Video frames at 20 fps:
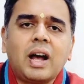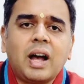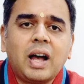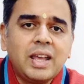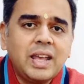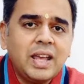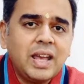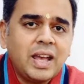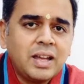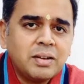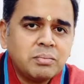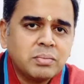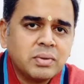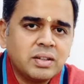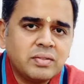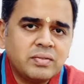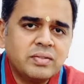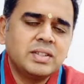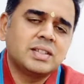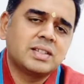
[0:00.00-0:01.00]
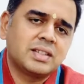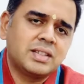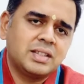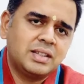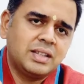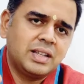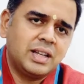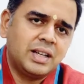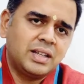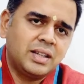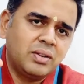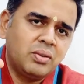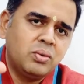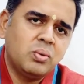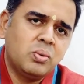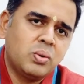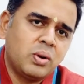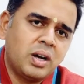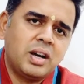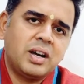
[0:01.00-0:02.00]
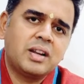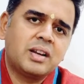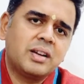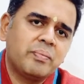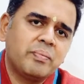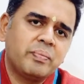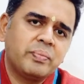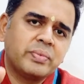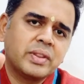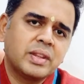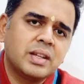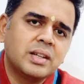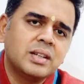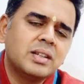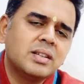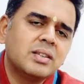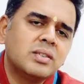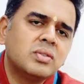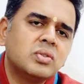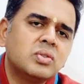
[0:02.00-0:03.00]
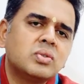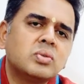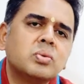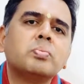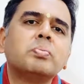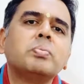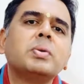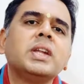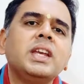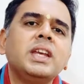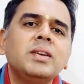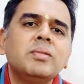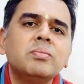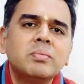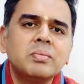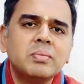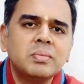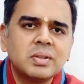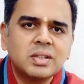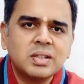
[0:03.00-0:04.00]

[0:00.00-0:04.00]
I am convinced that you are the supreme